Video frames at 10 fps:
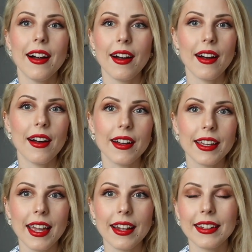
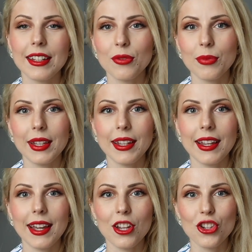can give
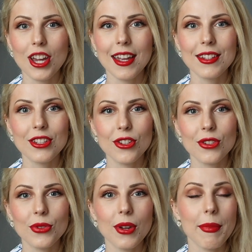me a chance to
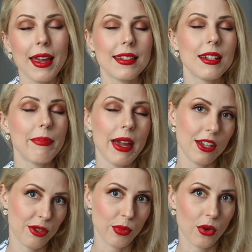do amazing
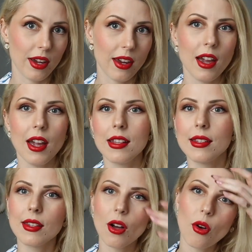page boy.
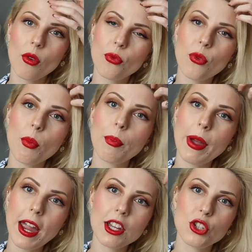So for
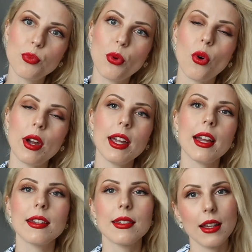page boy
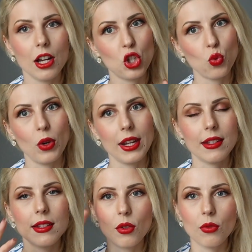and such
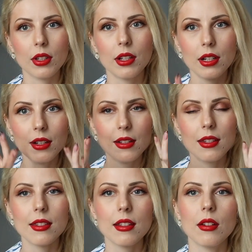ways of the
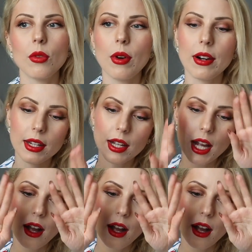curls, very